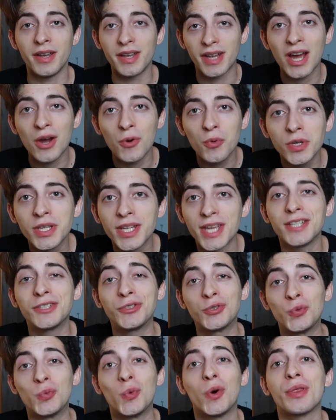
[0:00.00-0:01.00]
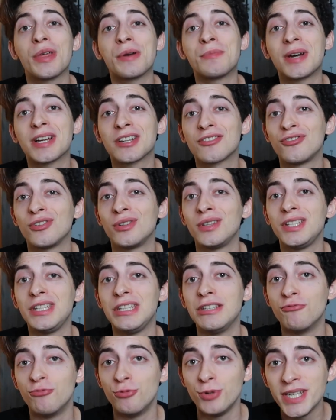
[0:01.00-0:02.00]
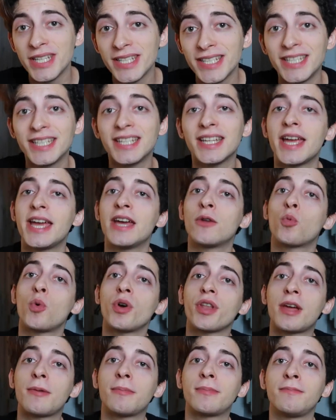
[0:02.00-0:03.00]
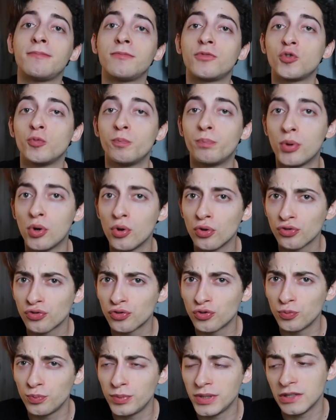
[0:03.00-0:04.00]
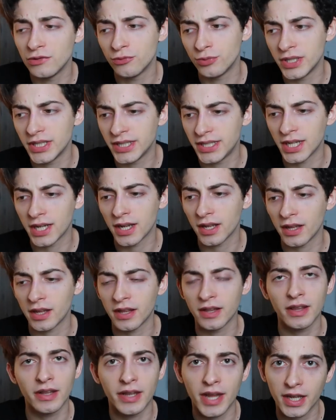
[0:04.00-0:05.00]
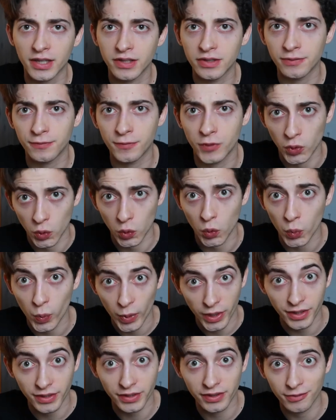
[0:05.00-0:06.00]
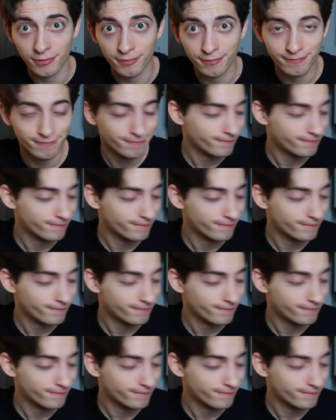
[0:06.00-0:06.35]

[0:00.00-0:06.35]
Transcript: And now we get to what I'm actually reading and what I'm supposed to be reading in the next few weeks.